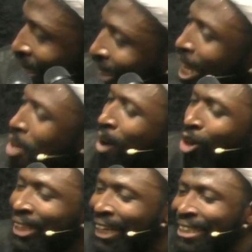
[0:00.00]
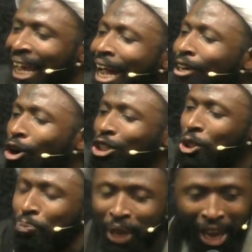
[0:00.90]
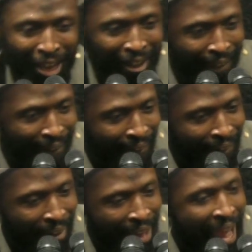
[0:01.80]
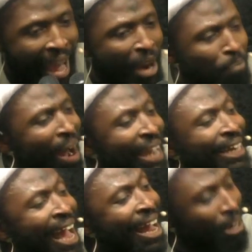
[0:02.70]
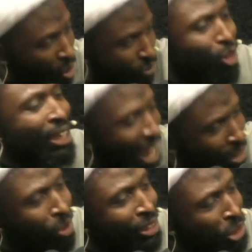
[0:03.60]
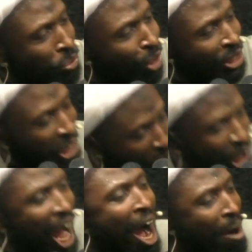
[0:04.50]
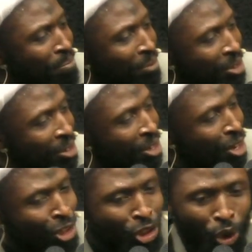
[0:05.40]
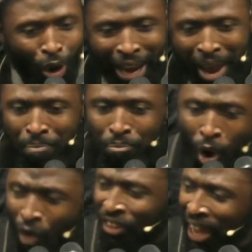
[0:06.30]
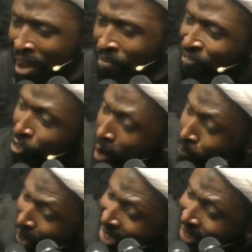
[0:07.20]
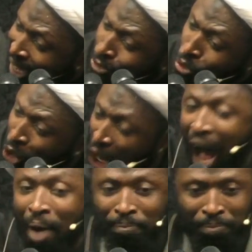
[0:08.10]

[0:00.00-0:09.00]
They mounted his head on spear. And by then, of course, the headquarters was in Sham. So they moved him from Basra to Sham.